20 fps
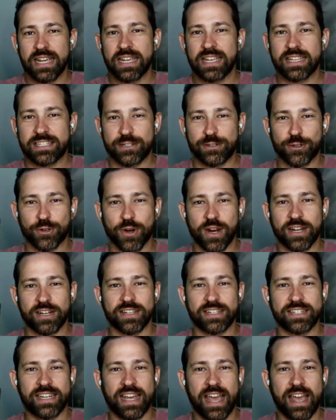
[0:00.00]
is he's trying to
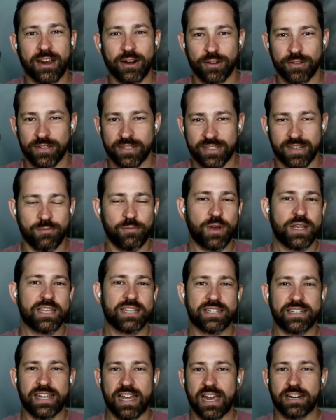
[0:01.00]
attack her the same way he
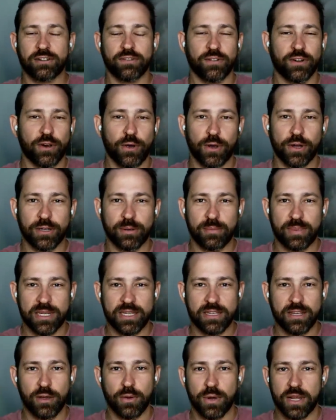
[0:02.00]
attacked her for going to B
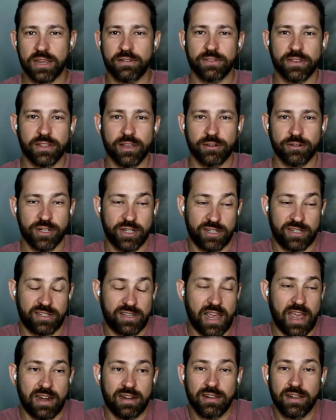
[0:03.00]
U, even though she
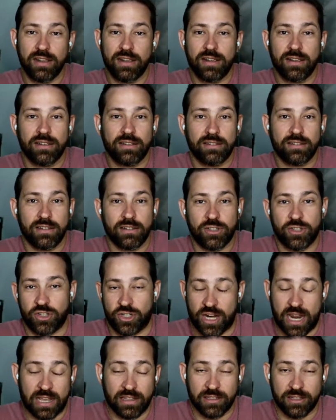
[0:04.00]
said
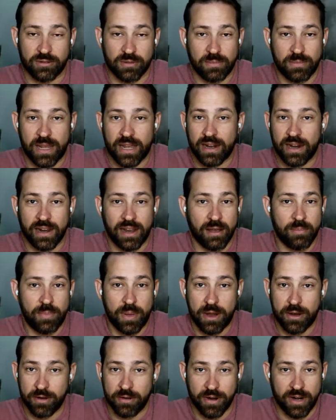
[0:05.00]
challenge me, man. I got
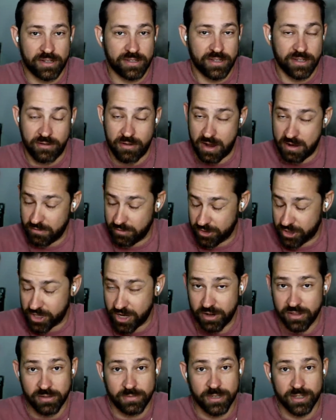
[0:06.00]
better grades than you. I will
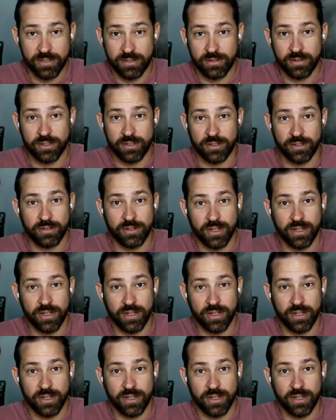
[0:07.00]
share yeah. them as soon as you